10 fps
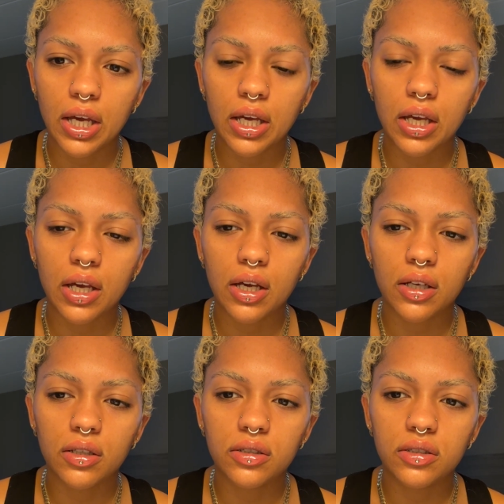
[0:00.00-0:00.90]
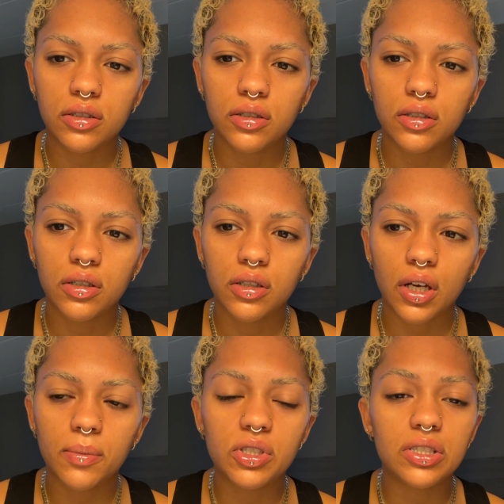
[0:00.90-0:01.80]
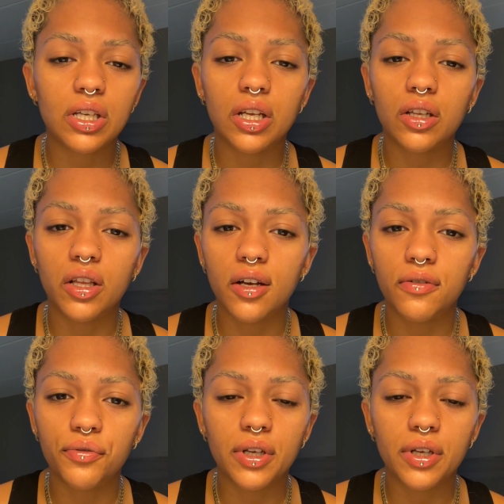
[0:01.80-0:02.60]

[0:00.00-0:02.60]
And I'm just sending love